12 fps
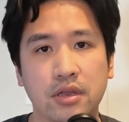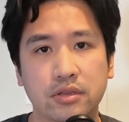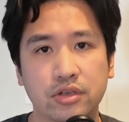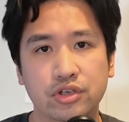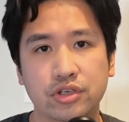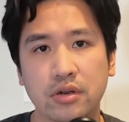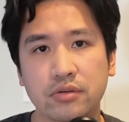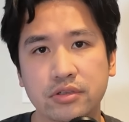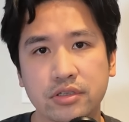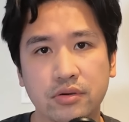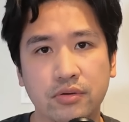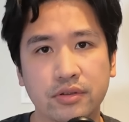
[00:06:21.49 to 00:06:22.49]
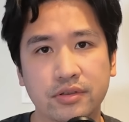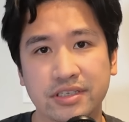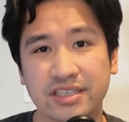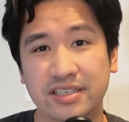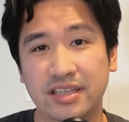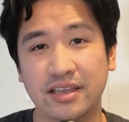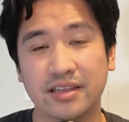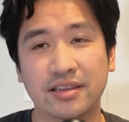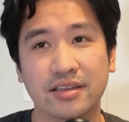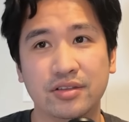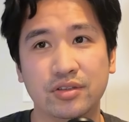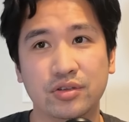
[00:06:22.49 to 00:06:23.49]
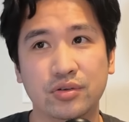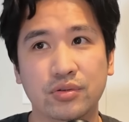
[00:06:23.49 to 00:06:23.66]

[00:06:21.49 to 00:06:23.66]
the shuttle's going to stick to